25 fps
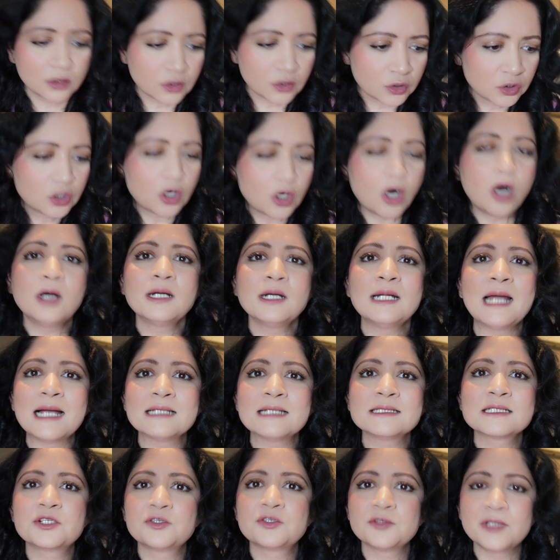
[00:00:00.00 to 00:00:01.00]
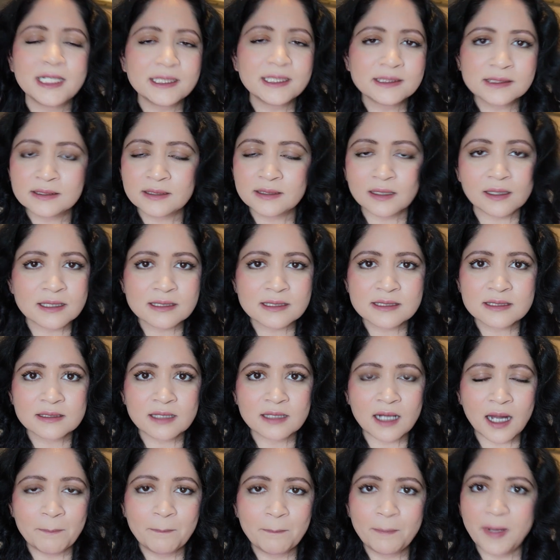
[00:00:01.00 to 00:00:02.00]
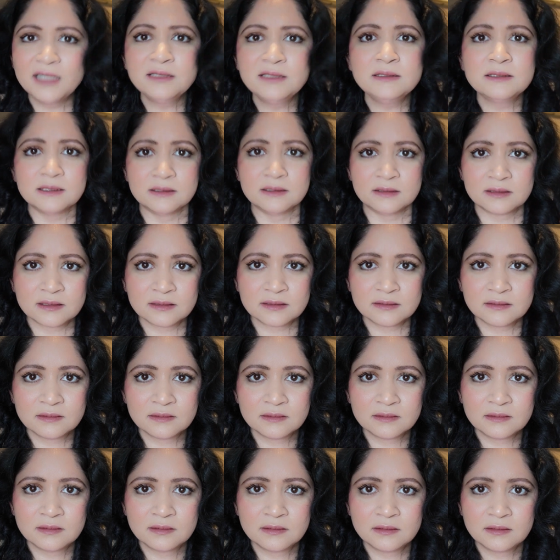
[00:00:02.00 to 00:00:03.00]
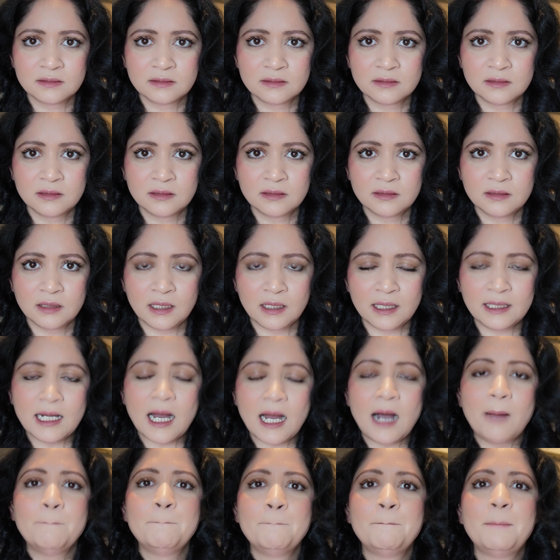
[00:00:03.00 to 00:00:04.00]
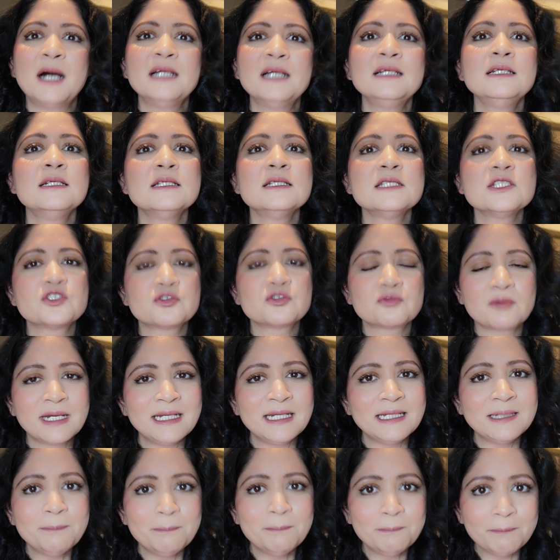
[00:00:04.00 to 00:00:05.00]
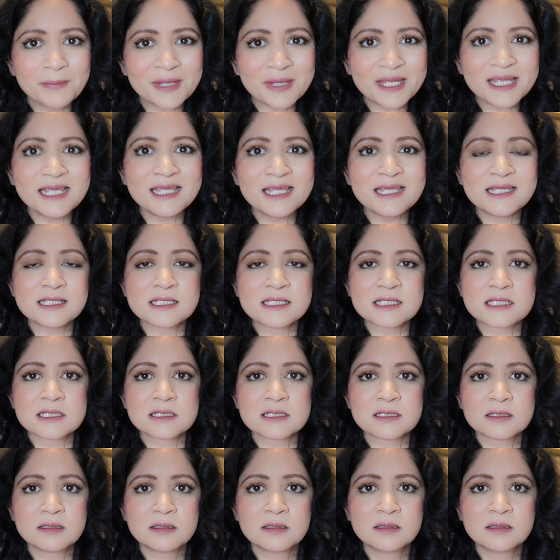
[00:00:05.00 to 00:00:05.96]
God has created us abundant. And abundance really means